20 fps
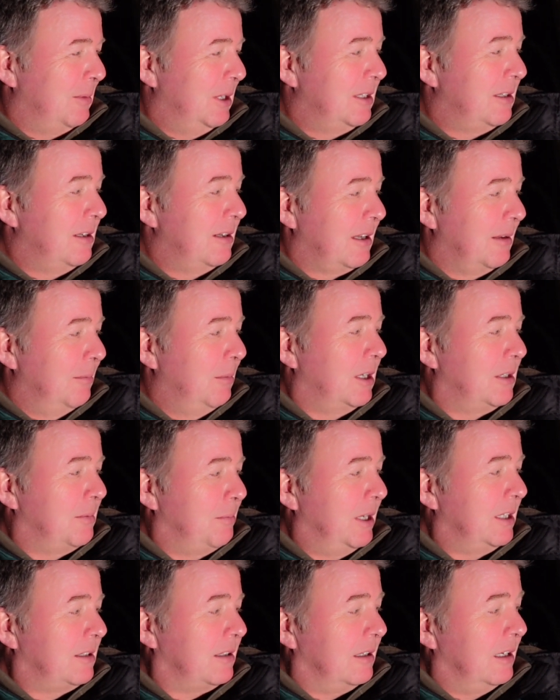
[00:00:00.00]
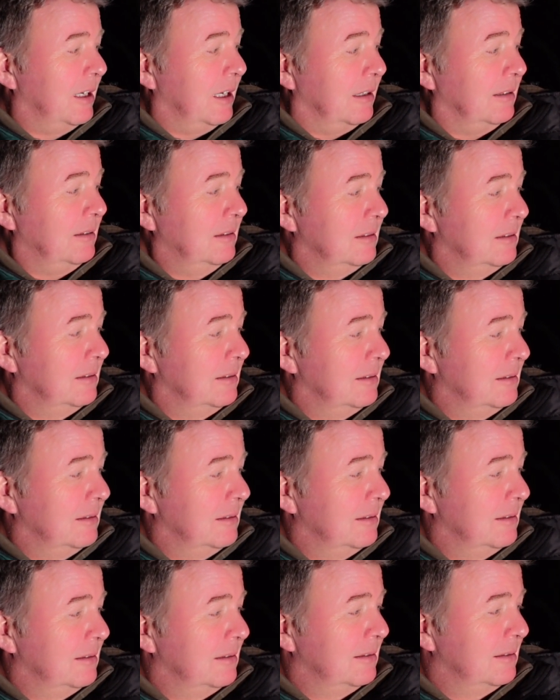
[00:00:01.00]
It's looking much better now,
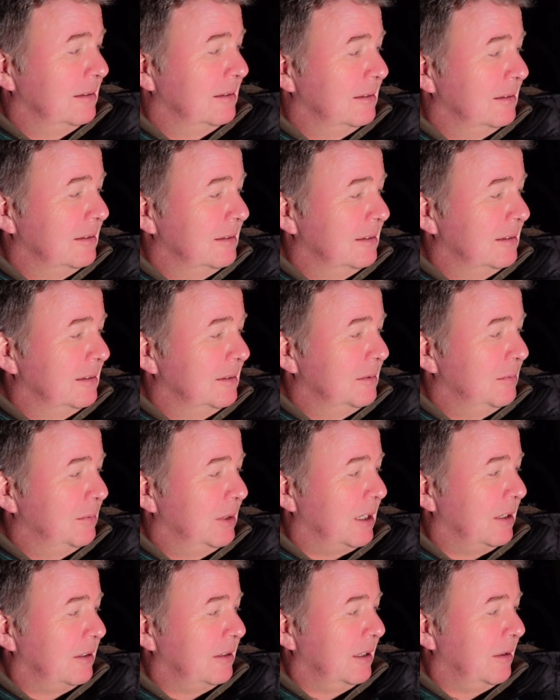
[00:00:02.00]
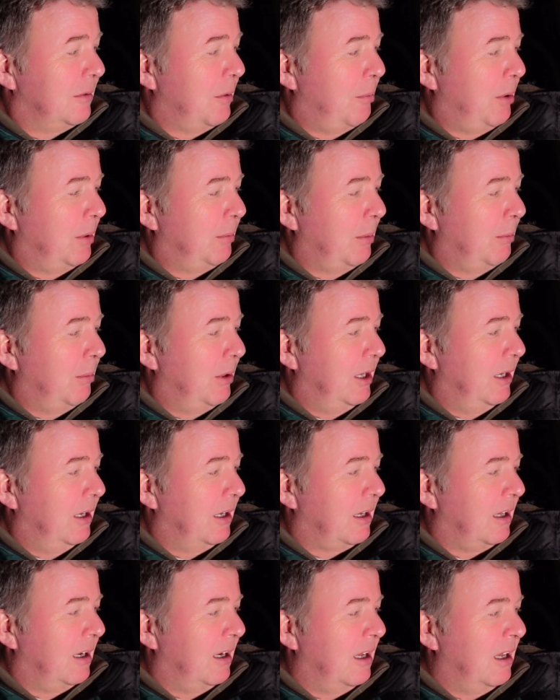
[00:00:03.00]
but I think we're probably
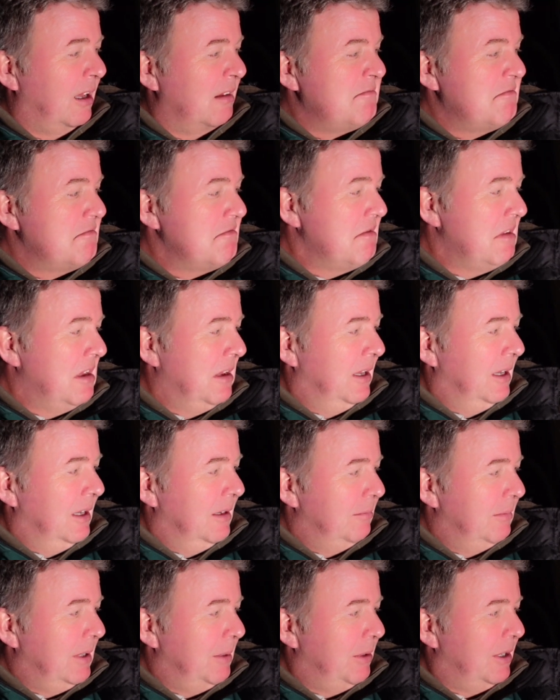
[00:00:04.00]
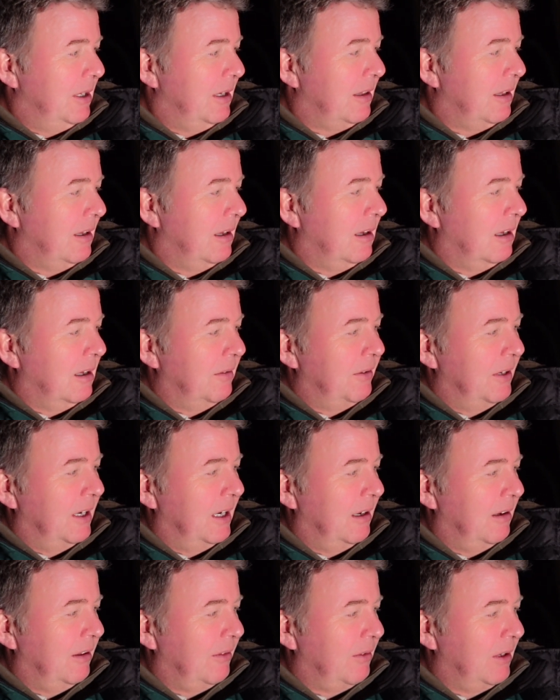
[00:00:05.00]
looking at maybe another half an
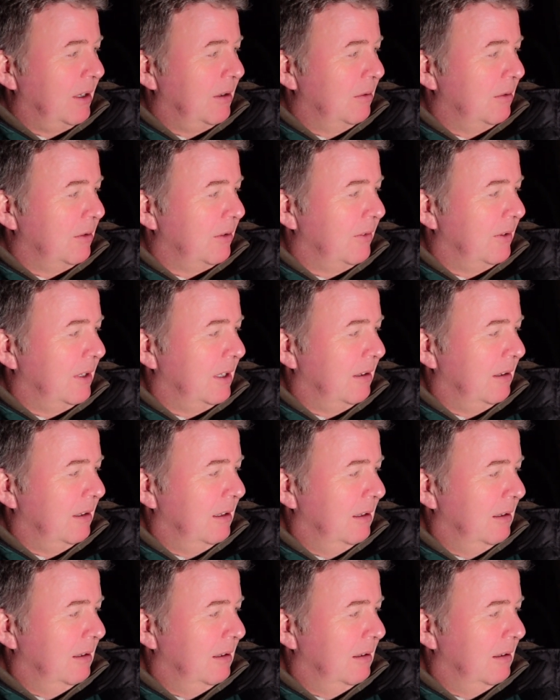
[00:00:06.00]
hour, 3/4 of an hour.